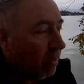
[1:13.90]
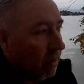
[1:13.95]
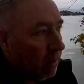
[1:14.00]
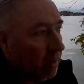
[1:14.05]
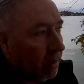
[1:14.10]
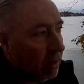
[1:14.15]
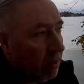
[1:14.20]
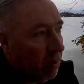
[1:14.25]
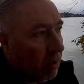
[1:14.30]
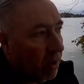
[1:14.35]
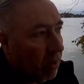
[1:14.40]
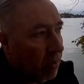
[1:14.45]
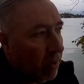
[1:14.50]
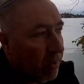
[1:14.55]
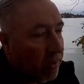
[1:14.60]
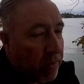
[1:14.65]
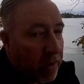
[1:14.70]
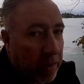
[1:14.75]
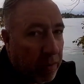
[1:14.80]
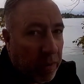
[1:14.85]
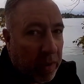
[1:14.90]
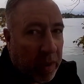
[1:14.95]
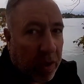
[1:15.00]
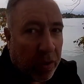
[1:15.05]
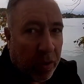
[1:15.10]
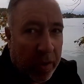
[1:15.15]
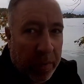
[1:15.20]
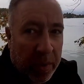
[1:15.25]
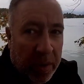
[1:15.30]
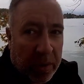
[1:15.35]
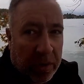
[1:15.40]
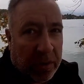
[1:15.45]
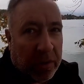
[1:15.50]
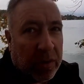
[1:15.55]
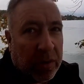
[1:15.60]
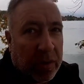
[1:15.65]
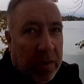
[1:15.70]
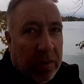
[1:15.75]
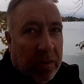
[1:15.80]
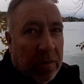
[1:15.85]
you know what? One thing with the
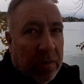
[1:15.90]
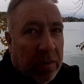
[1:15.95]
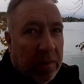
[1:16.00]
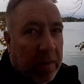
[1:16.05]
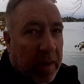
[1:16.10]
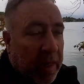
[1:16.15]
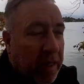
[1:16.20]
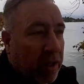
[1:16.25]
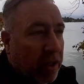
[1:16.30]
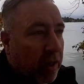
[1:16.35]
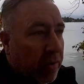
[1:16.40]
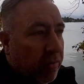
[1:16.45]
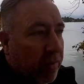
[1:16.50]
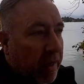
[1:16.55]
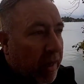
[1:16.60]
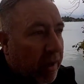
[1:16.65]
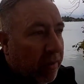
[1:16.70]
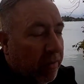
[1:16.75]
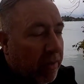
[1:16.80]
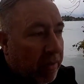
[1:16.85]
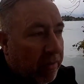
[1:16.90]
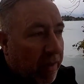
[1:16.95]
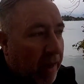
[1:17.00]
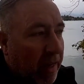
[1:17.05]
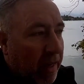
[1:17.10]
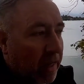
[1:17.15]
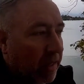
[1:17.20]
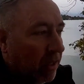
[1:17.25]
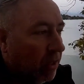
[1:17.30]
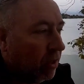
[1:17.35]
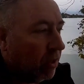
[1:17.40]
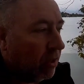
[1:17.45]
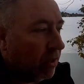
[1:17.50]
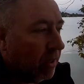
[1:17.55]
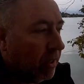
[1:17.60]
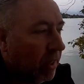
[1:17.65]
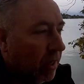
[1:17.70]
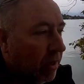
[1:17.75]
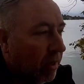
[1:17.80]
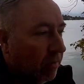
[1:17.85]
criminals, they generally have the advantage because
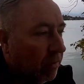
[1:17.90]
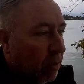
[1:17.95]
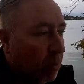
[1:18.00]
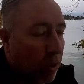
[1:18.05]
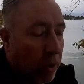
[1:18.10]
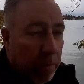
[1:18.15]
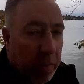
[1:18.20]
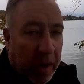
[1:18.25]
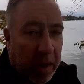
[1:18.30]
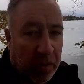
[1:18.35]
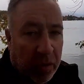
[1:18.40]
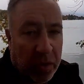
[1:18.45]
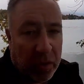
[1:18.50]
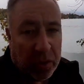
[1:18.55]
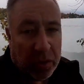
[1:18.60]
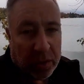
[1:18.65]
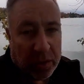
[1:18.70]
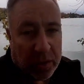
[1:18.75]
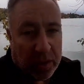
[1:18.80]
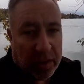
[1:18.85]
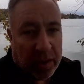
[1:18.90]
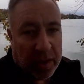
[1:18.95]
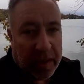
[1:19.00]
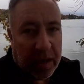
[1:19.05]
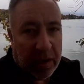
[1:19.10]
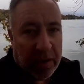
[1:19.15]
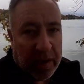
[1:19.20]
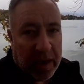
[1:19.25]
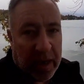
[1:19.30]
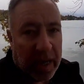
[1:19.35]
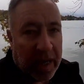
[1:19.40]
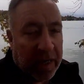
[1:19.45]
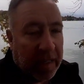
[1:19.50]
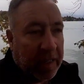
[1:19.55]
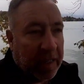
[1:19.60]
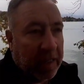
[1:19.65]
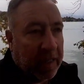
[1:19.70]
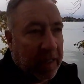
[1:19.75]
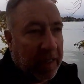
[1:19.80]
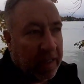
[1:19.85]
they don't have to work by rules. They don't need
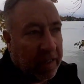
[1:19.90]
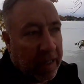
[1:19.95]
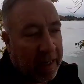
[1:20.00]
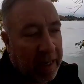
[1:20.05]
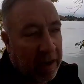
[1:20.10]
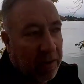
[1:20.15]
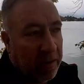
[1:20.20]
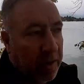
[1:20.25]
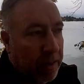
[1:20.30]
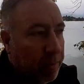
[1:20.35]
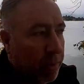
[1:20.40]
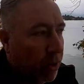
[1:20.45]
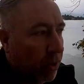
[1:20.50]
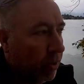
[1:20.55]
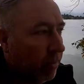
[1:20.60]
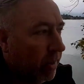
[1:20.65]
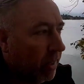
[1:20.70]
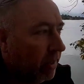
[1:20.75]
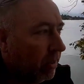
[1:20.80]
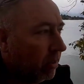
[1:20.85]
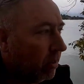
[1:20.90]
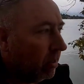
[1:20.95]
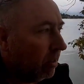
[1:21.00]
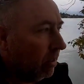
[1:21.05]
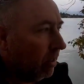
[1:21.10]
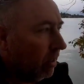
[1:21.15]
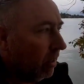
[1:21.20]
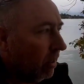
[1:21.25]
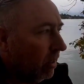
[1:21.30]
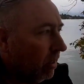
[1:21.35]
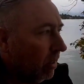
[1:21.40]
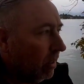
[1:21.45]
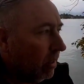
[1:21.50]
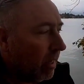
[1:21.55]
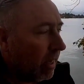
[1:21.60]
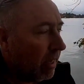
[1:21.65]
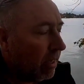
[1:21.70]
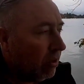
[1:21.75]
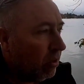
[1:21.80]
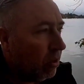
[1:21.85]
licenses. They don't need permits.
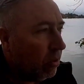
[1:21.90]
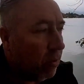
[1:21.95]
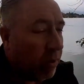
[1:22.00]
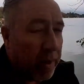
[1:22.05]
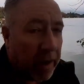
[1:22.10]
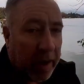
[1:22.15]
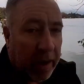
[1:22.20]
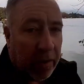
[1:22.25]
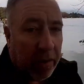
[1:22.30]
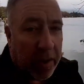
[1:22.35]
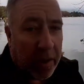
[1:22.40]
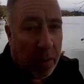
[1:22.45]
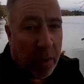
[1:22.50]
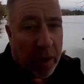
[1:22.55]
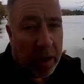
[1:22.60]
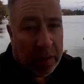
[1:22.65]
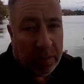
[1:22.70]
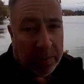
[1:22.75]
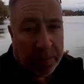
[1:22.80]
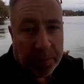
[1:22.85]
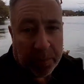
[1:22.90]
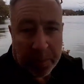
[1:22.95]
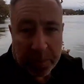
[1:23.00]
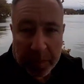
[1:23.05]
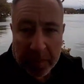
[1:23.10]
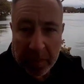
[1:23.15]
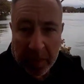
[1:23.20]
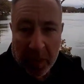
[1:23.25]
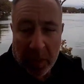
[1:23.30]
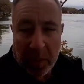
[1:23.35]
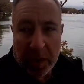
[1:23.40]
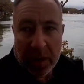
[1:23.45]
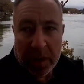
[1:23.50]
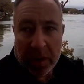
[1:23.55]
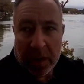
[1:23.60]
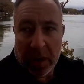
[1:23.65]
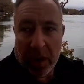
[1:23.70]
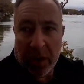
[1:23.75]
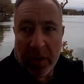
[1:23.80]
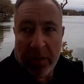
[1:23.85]
They can do what the hell they want.
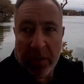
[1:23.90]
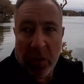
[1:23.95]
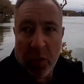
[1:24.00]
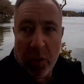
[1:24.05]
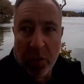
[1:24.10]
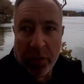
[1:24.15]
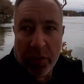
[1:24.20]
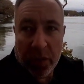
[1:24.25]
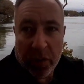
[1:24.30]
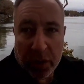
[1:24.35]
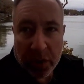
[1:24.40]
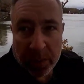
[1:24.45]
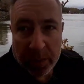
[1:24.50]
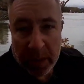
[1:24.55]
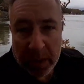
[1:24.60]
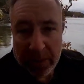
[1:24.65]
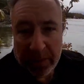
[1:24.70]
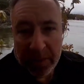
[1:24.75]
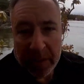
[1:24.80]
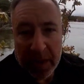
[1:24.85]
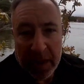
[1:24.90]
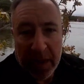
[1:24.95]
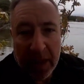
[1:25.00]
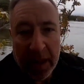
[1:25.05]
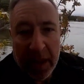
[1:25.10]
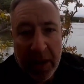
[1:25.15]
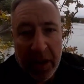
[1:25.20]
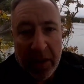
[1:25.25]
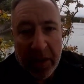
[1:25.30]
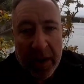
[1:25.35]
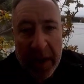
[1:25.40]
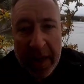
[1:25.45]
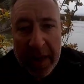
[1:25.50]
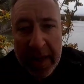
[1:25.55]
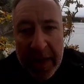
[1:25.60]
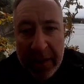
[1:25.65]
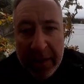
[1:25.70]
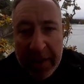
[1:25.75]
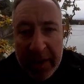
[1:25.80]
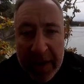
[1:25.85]
Whereas a lot of law enforcement, okay,
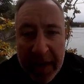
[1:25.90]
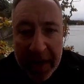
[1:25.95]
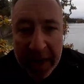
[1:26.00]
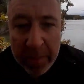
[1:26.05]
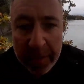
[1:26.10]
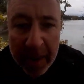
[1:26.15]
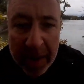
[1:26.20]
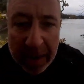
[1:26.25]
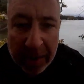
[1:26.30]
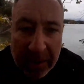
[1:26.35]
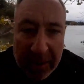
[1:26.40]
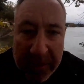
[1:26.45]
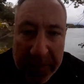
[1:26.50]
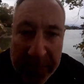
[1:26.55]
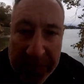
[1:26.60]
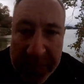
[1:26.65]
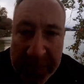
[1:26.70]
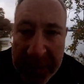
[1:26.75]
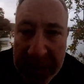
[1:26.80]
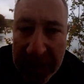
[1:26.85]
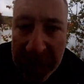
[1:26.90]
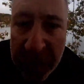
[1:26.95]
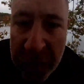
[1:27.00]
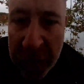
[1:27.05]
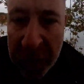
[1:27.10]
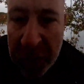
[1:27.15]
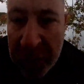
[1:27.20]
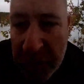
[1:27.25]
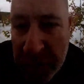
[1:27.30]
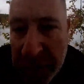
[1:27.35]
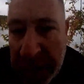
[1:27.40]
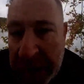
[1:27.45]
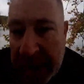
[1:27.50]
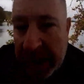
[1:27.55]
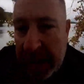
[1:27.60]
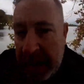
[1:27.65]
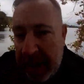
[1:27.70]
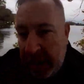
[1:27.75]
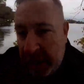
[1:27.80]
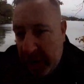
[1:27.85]
they have to think about rules,
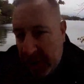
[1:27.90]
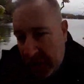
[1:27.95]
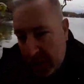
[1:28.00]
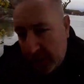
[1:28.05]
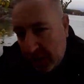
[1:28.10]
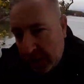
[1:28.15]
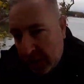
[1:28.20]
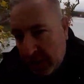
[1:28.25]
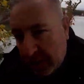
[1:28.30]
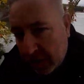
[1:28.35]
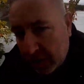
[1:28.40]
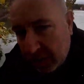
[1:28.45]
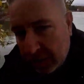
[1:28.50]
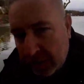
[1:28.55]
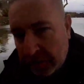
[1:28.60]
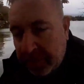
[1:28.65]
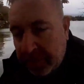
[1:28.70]
regulations,